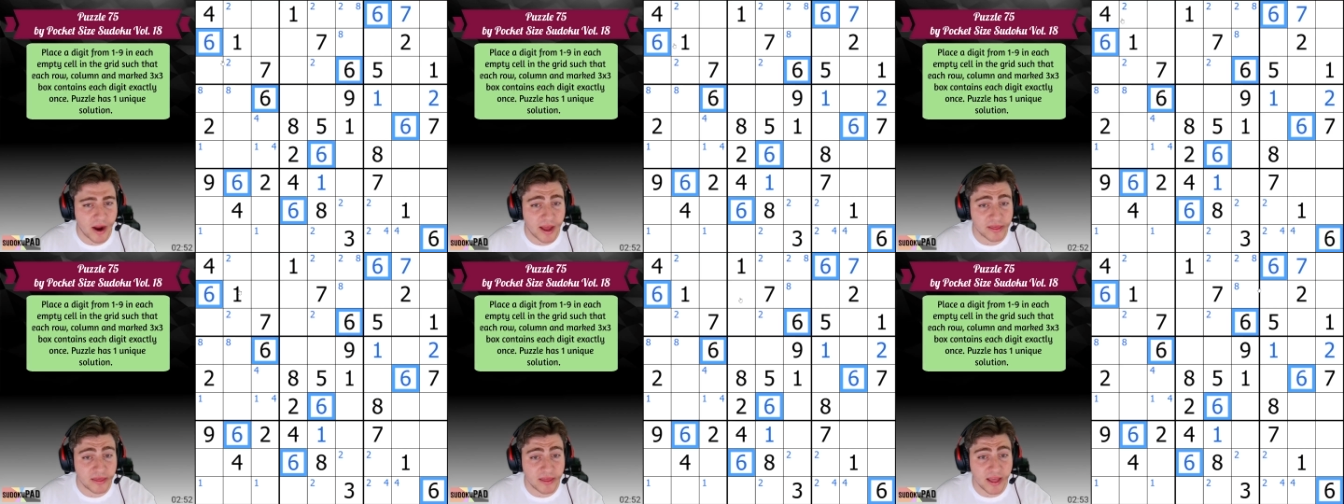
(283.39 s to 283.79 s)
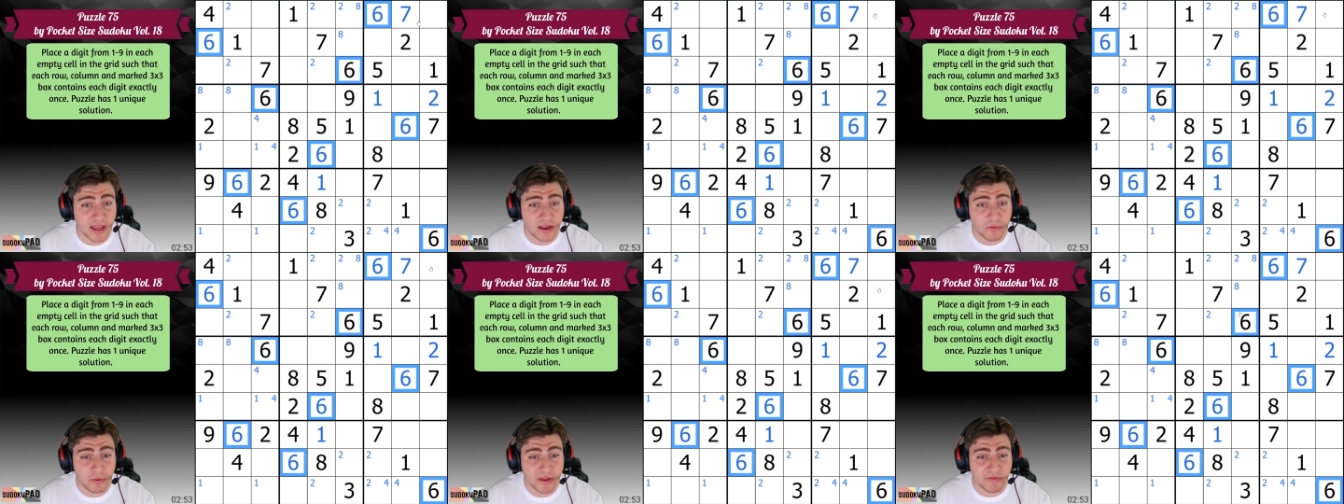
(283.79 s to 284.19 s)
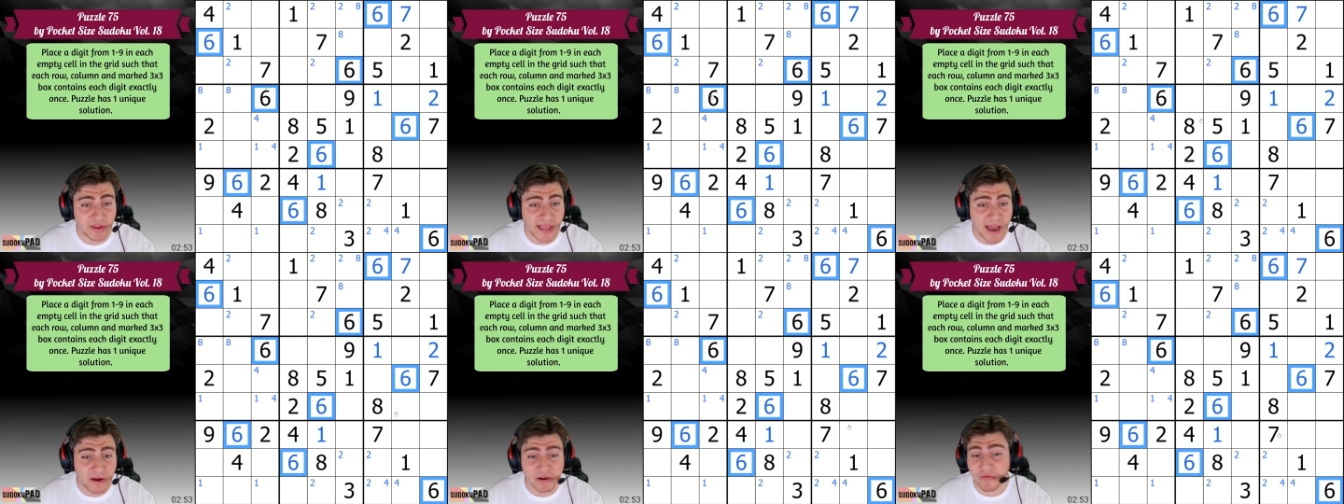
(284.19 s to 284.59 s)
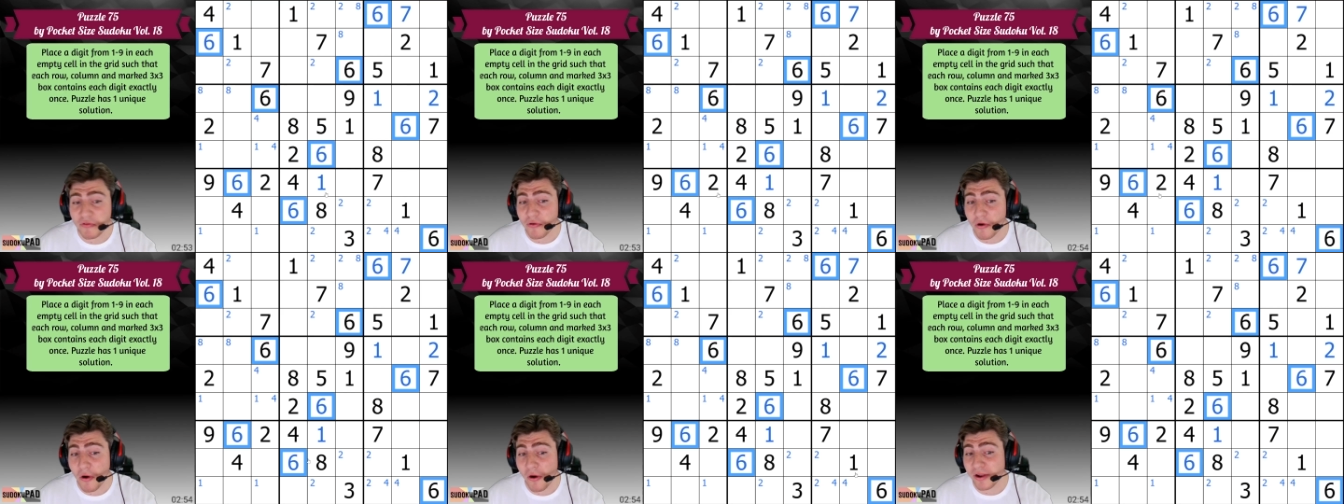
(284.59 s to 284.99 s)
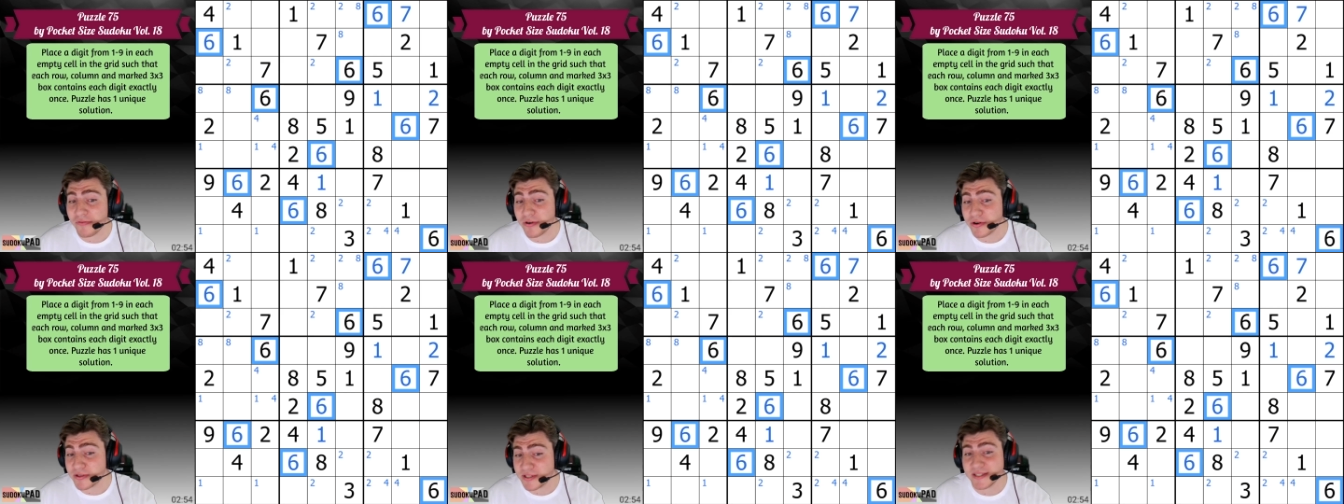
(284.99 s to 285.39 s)
I think we have accounted for all of
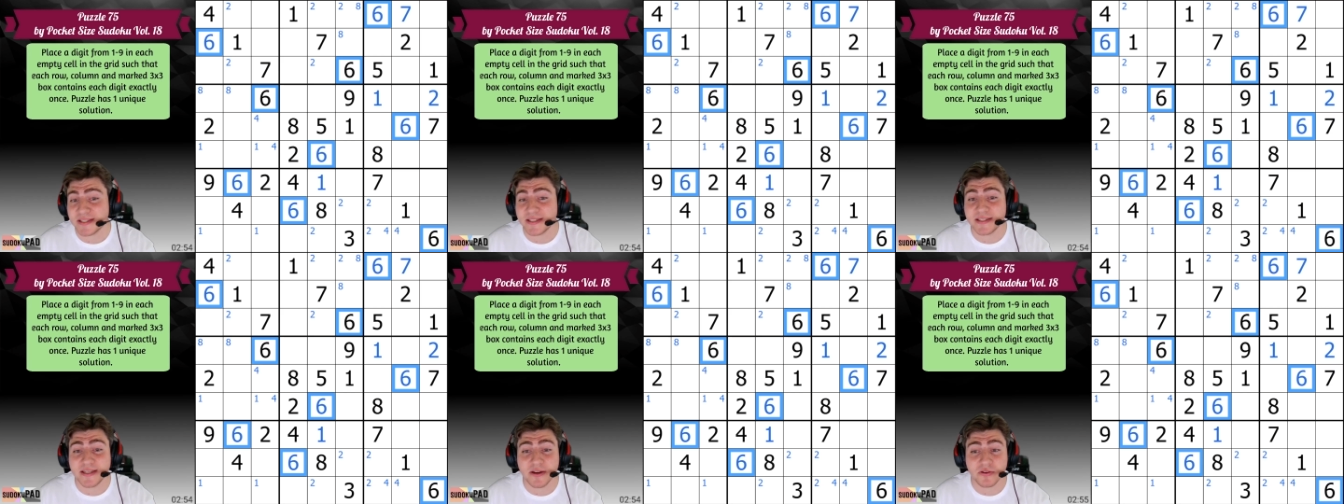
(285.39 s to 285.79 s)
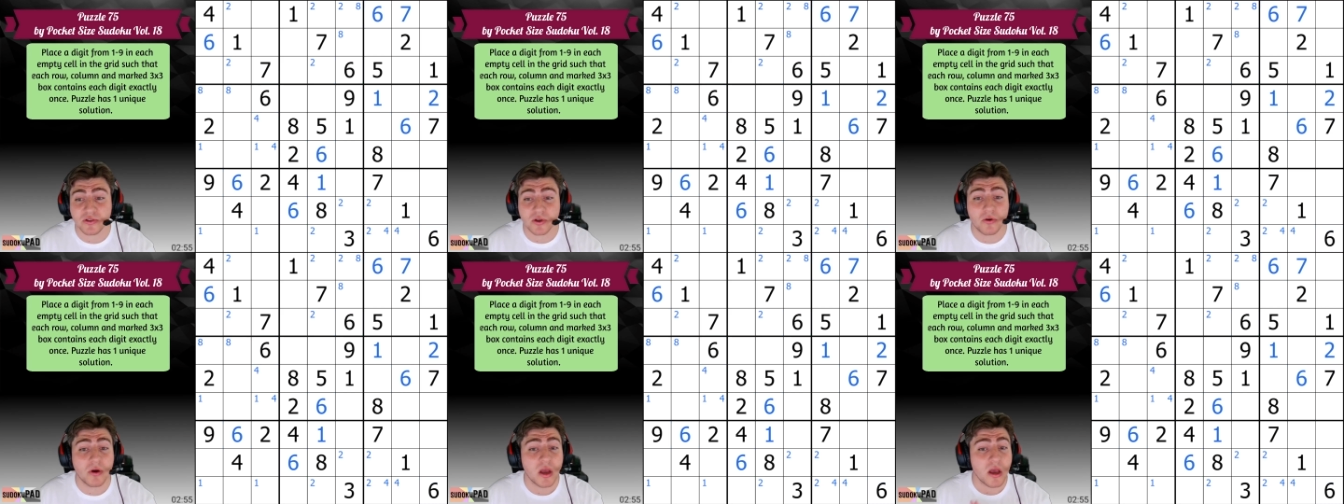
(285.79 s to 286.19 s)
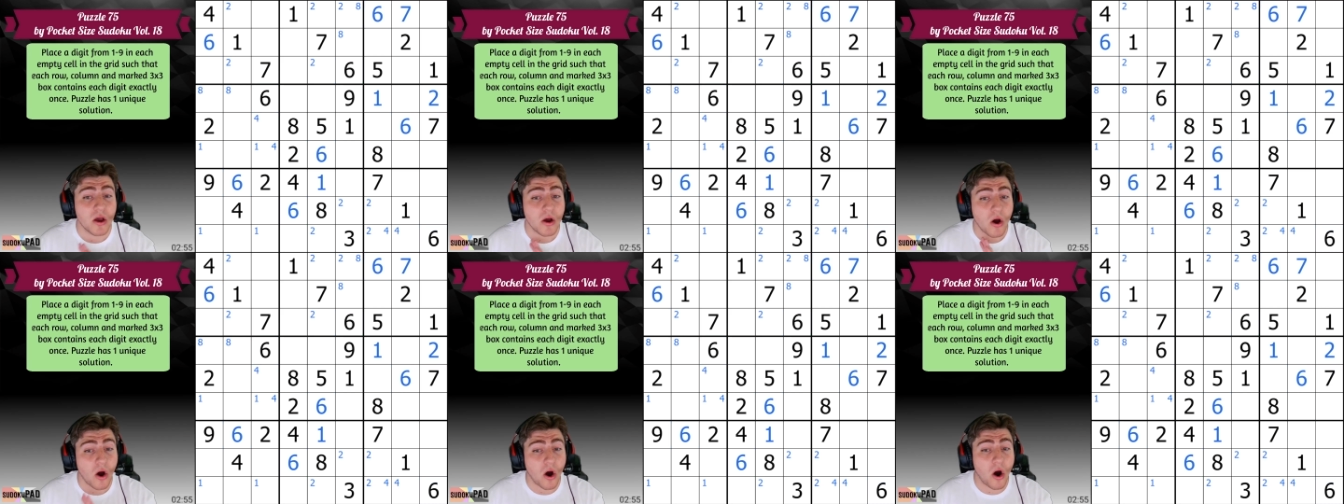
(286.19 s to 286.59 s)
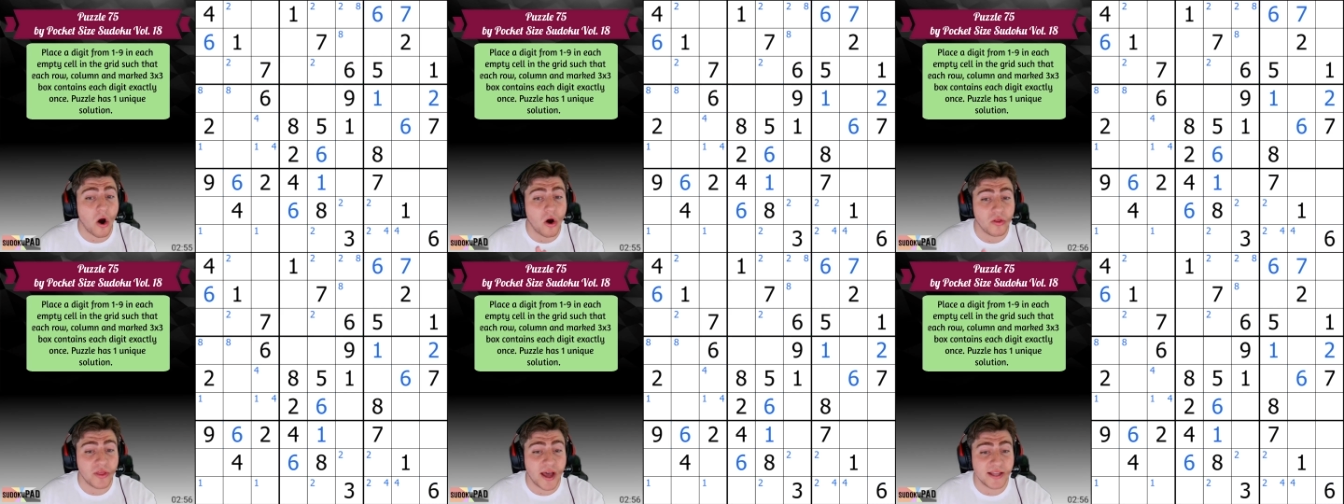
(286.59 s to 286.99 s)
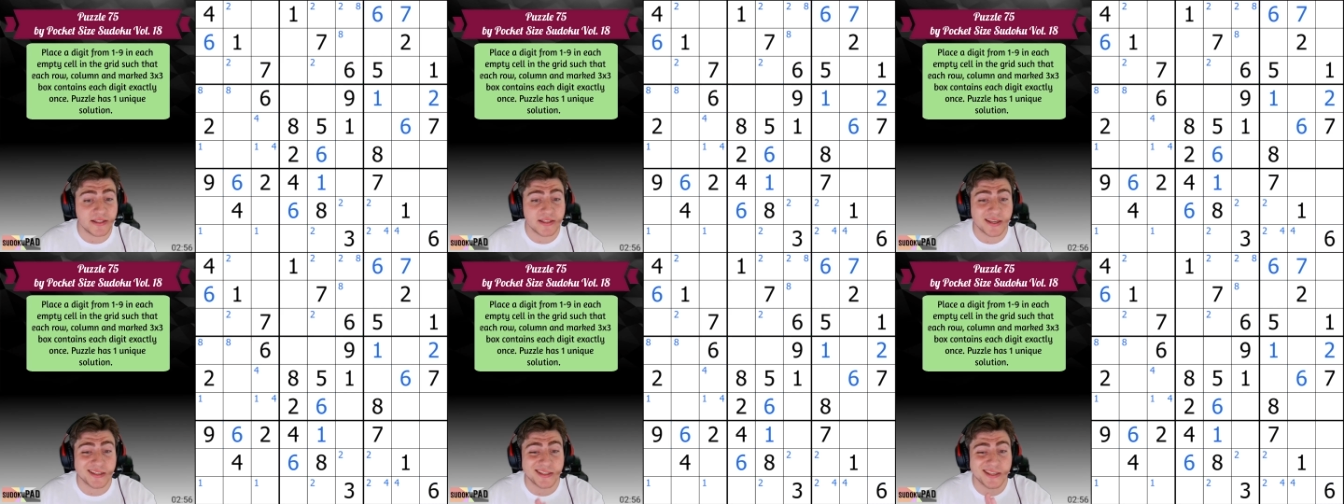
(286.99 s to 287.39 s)
our 6s here. So all 9
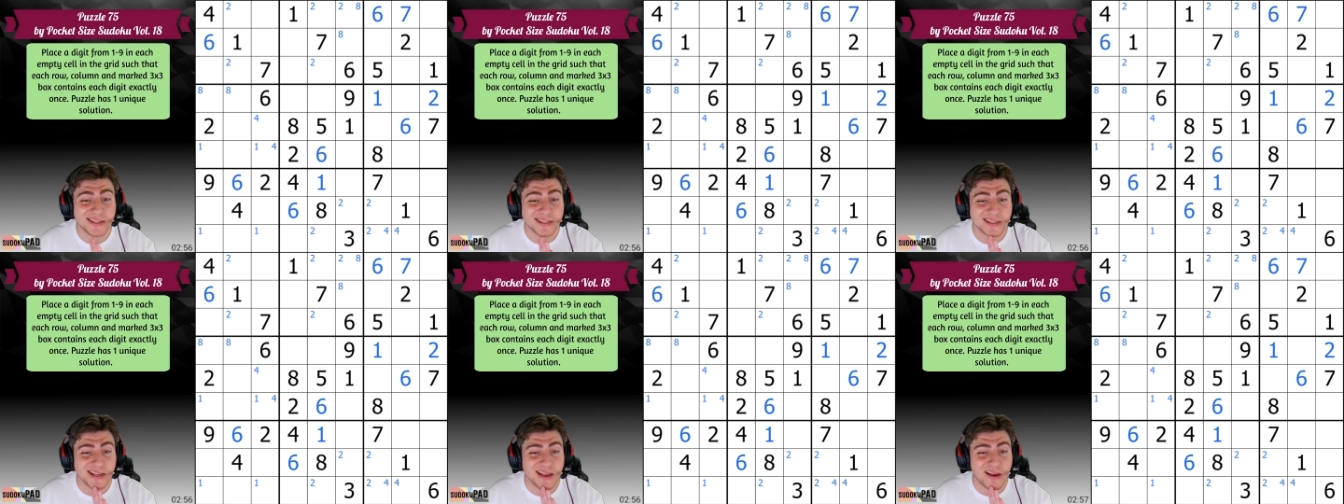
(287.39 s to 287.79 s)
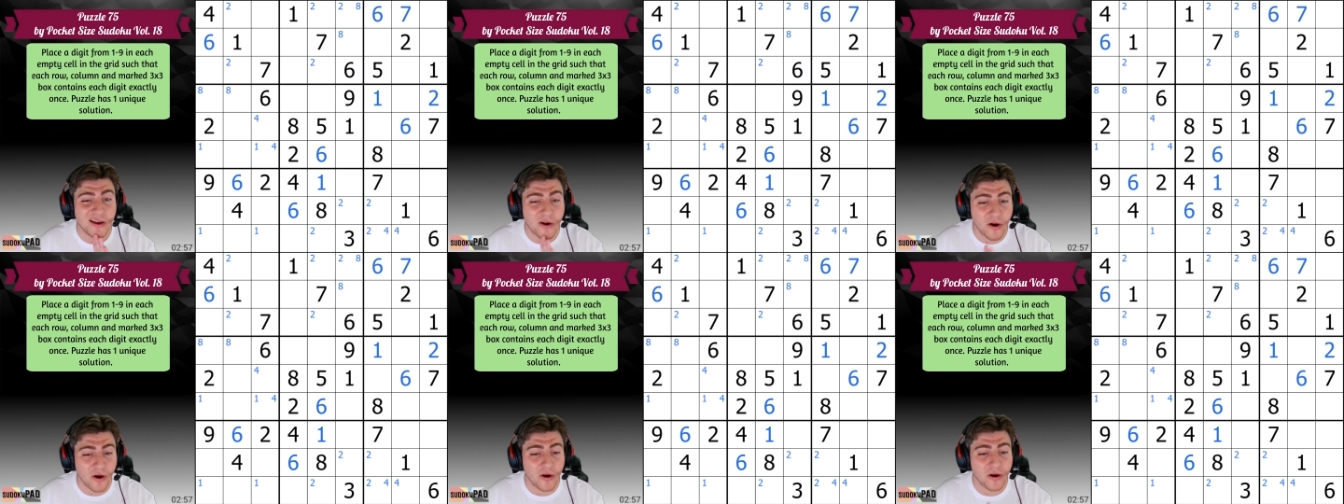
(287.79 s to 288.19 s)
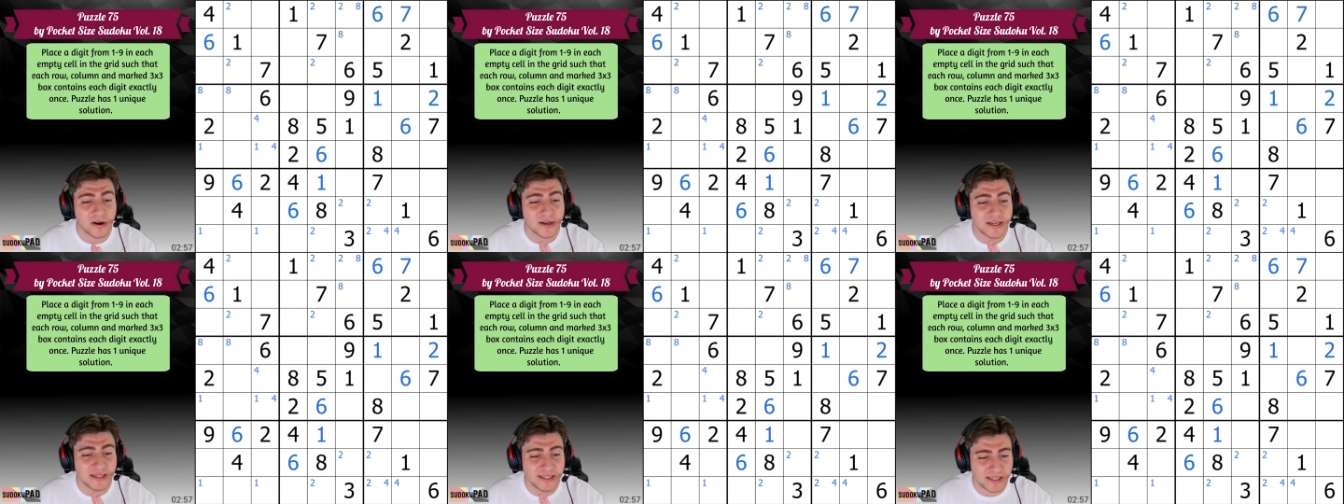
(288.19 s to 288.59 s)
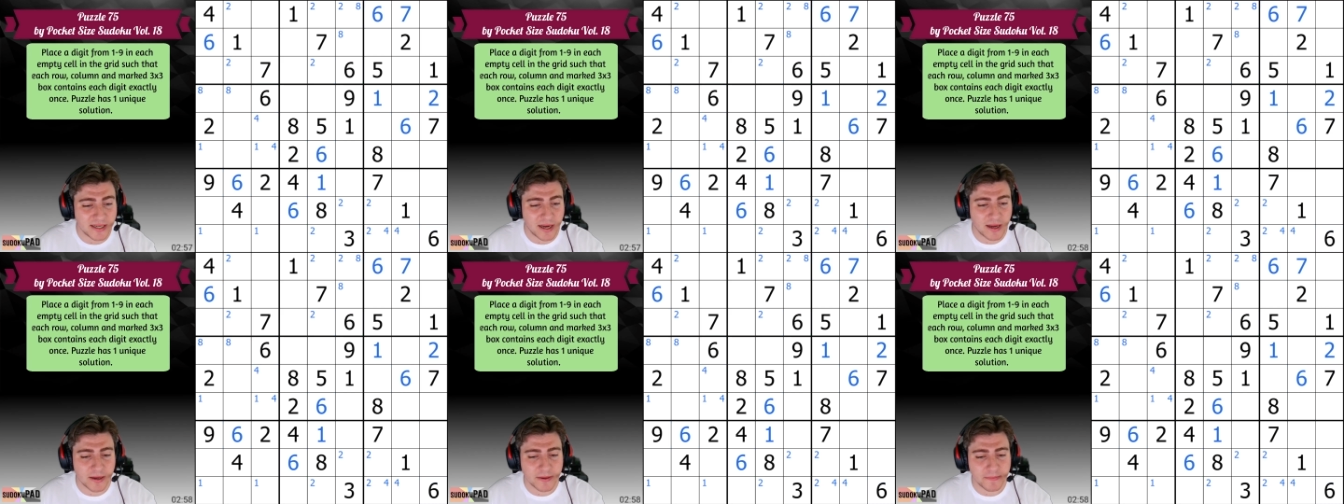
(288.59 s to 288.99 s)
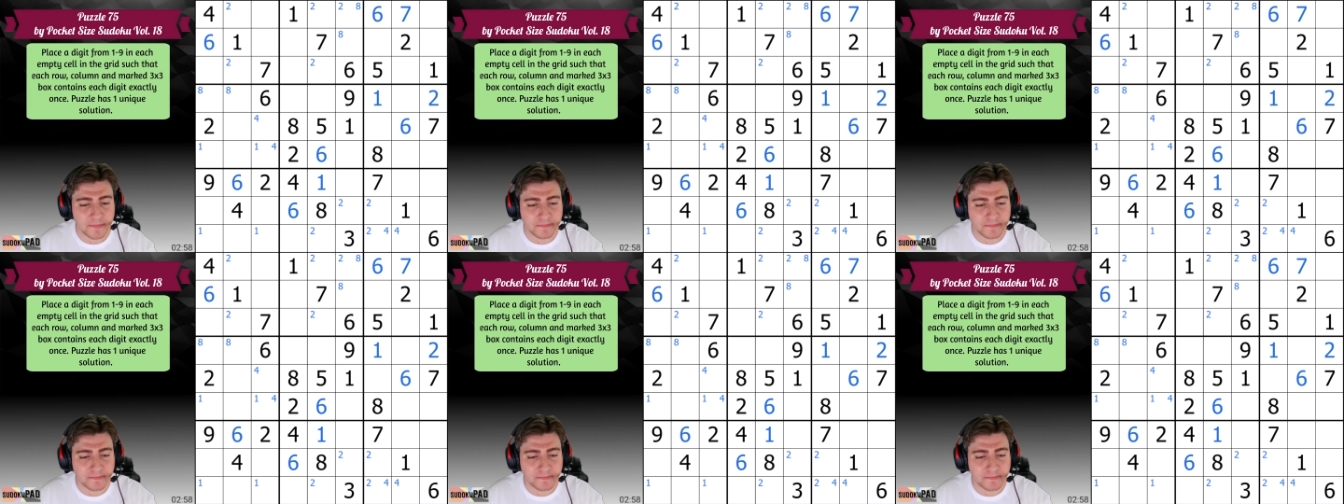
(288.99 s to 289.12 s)
6s are done.